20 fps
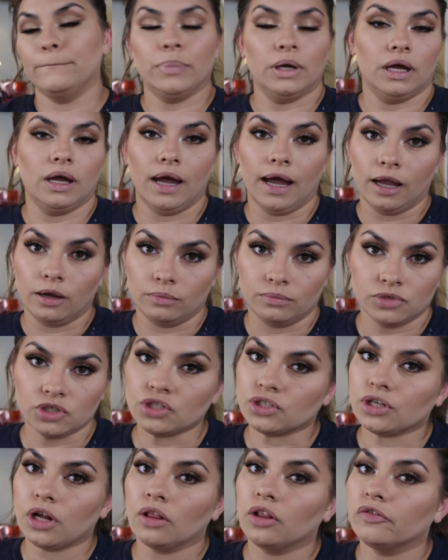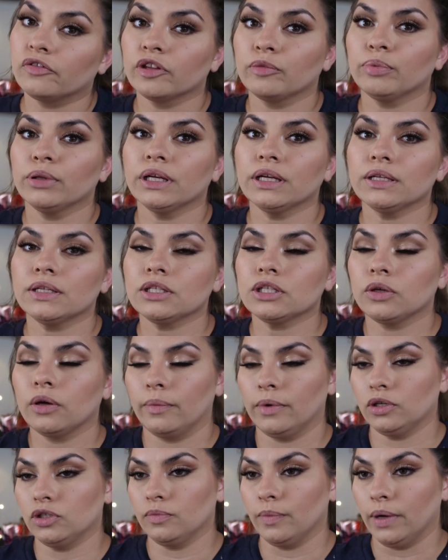but I'm just all over the place, so
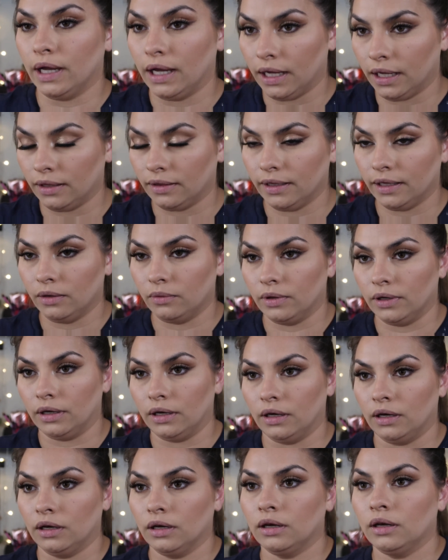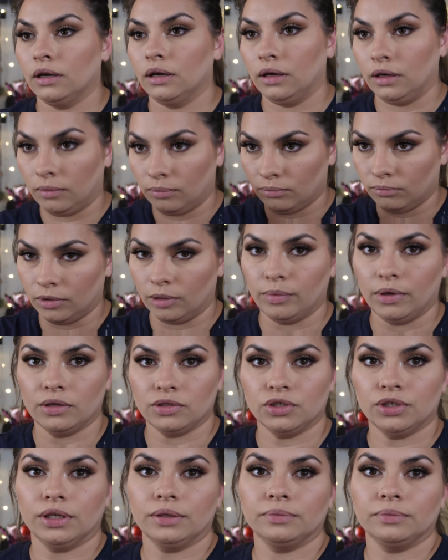I'm gonna do my highlight when my brows are